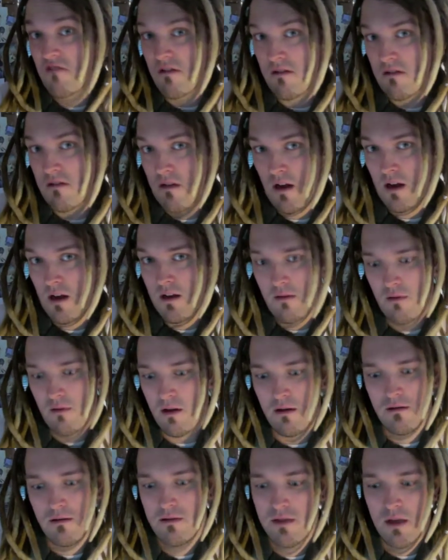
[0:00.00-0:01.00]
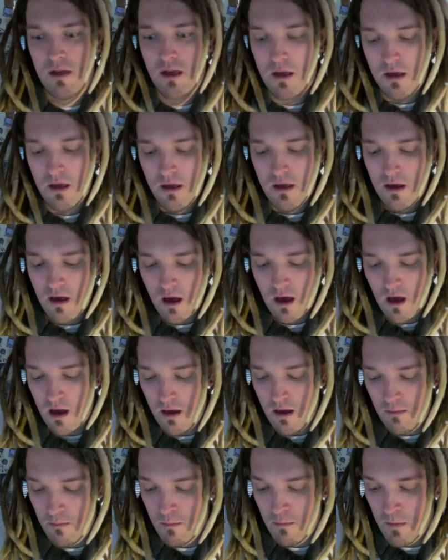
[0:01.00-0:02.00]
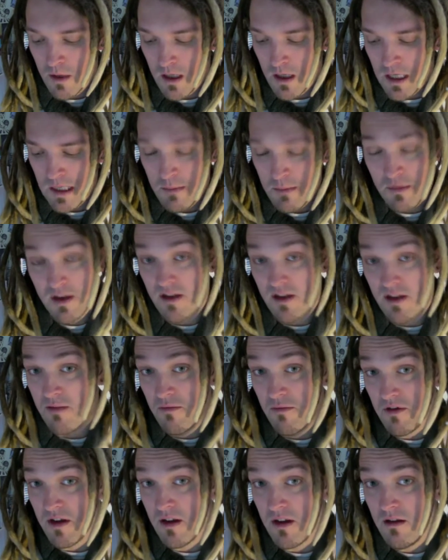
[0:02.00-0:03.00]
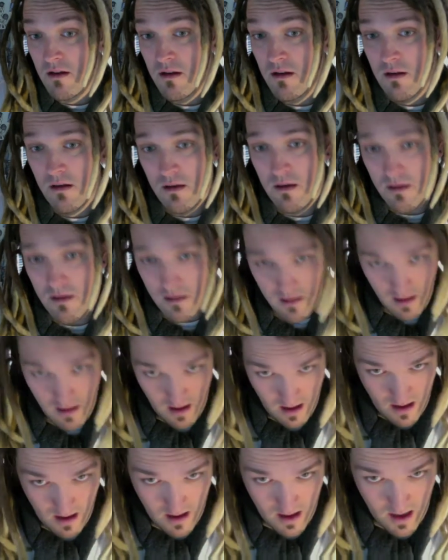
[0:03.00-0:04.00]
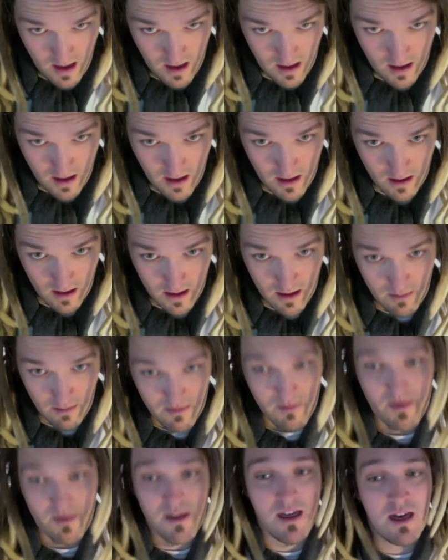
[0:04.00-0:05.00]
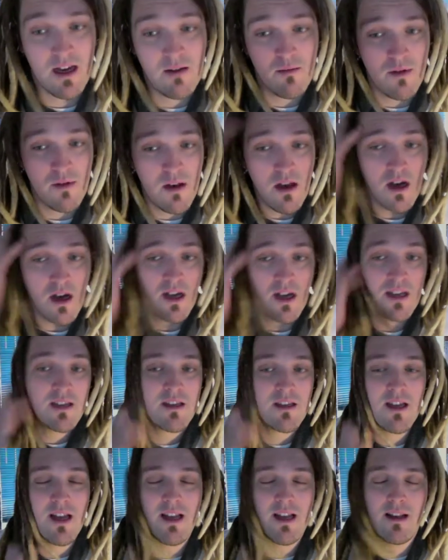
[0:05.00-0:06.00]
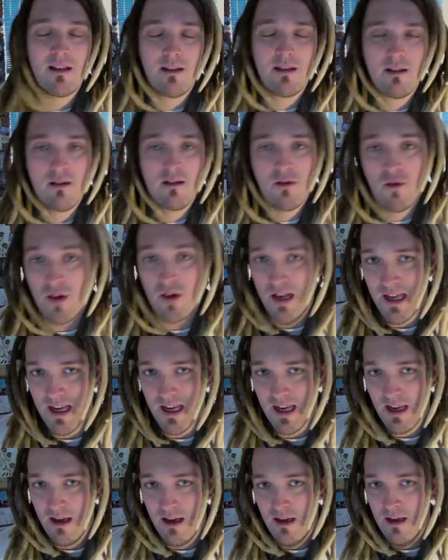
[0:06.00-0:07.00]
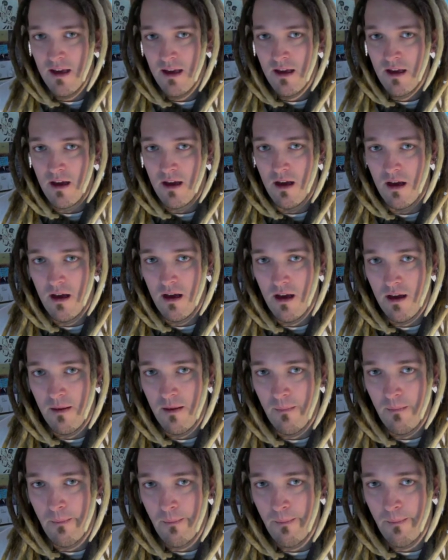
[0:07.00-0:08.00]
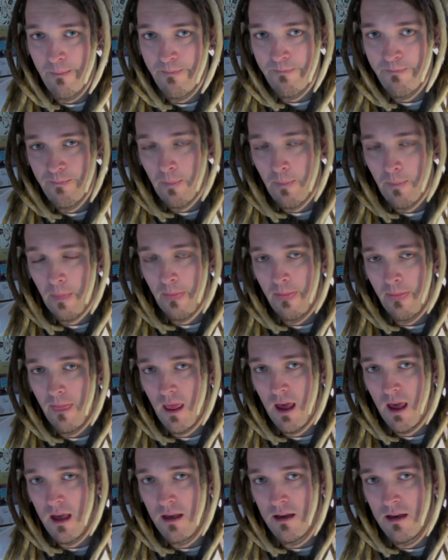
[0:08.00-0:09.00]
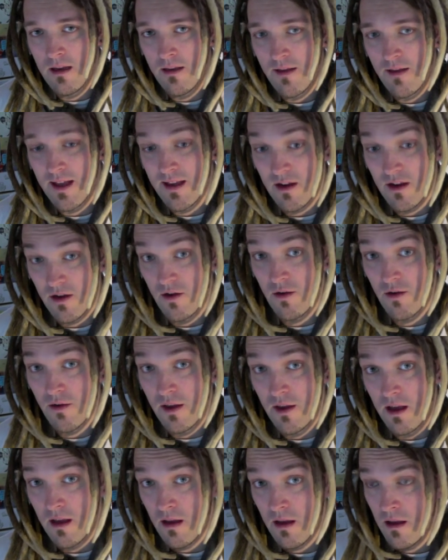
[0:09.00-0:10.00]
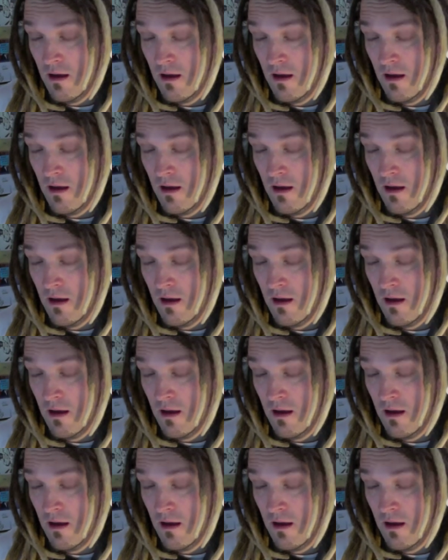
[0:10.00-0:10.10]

This, I don't know, but it's pretty good, and it kind of keeps my scalp nice and oily, and that's a good thing.